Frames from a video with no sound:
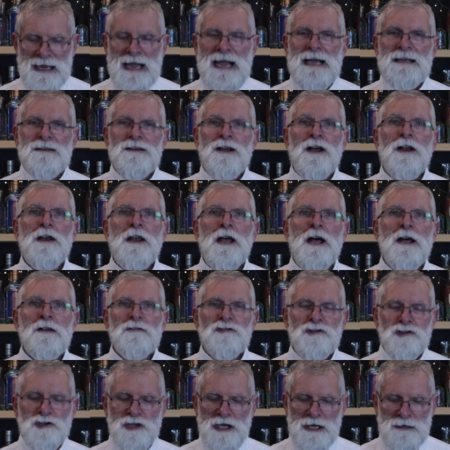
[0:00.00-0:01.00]
And our
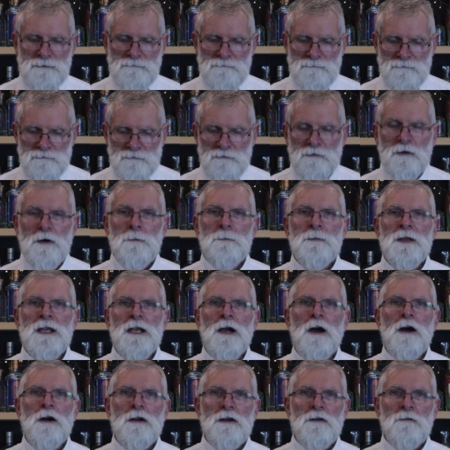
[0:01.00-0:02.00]
last gin from the
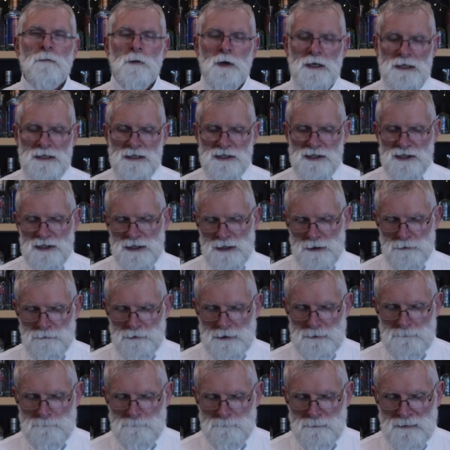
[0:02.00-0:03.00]
Isle of Wight
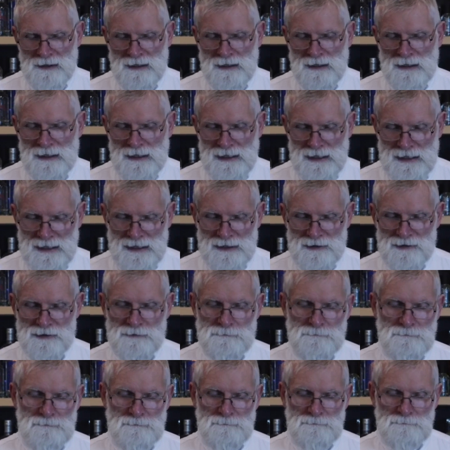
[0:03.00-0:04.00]
Distillery
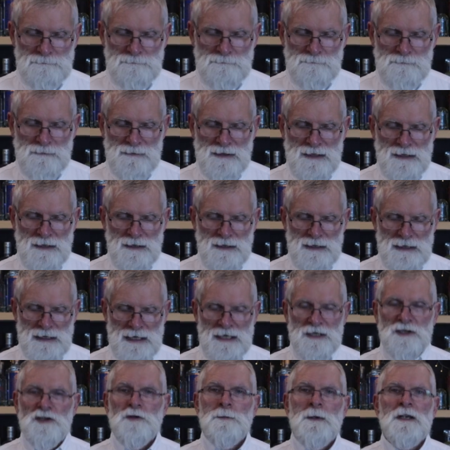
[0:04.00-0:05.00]
is
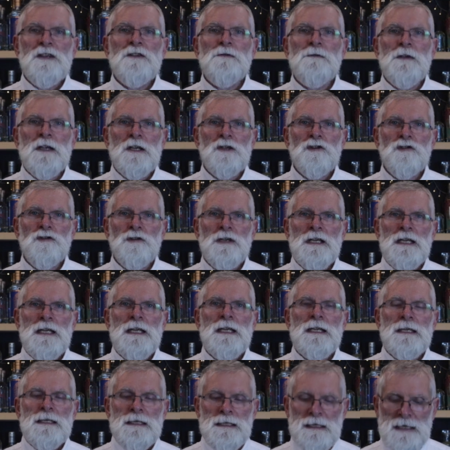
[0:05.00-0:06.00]
HMS
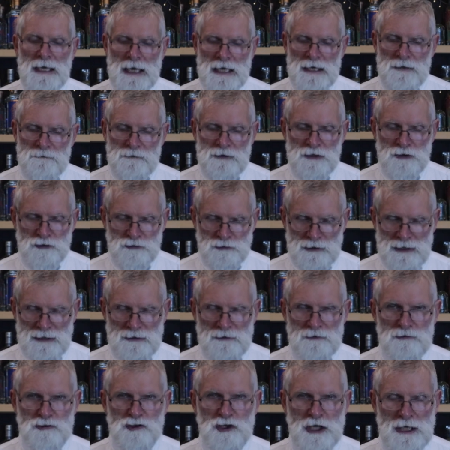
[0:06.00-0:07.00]
Victory Navy
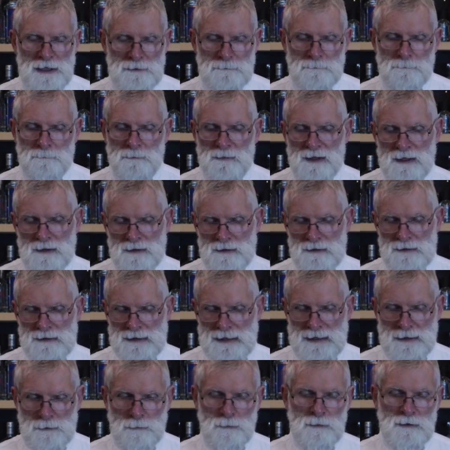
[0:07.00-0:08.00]
Strength Gin.
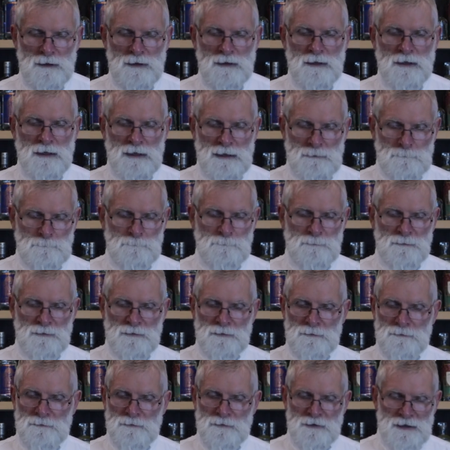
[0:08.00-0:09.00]
Now, um,
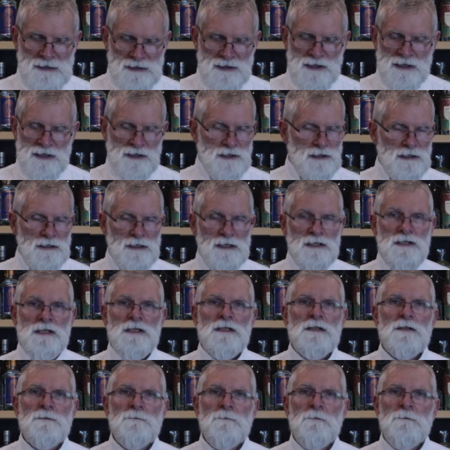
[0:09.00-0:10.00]
this is this
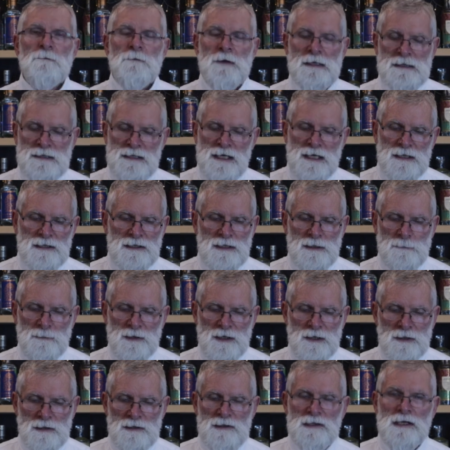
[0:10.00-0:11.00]
is fantastic
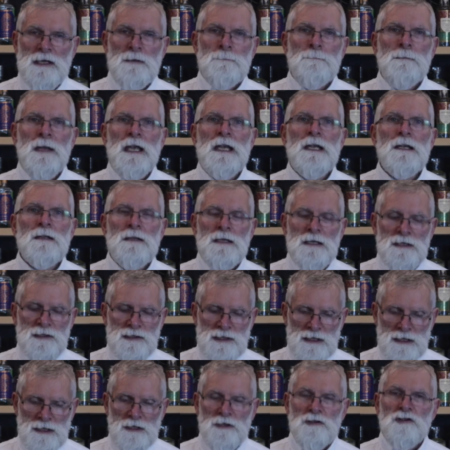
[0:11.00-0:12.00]
because they make
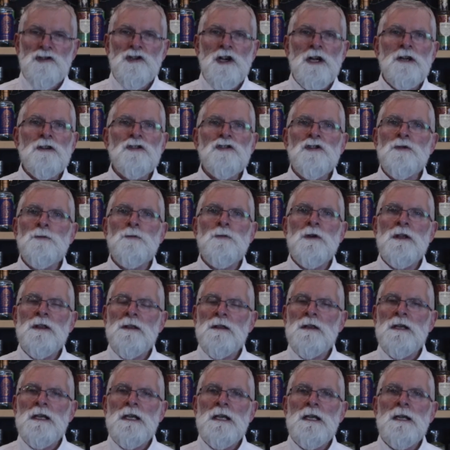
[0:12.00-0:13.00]
this in conjunction
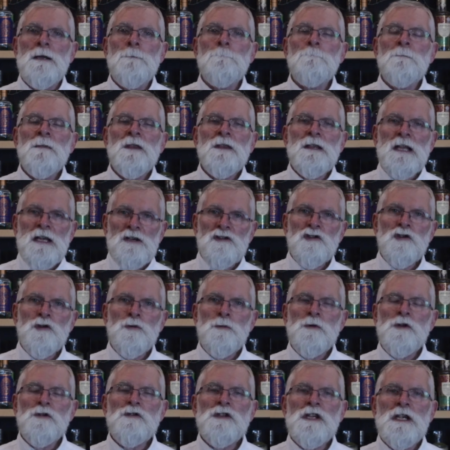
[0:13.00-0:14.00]
with the
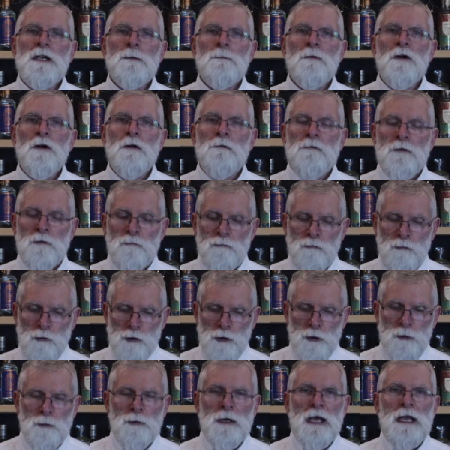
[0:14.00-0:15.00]
National Museum of the
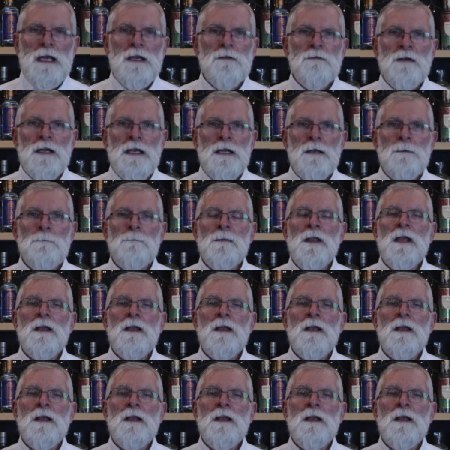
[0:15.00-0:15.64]
Royal Navy.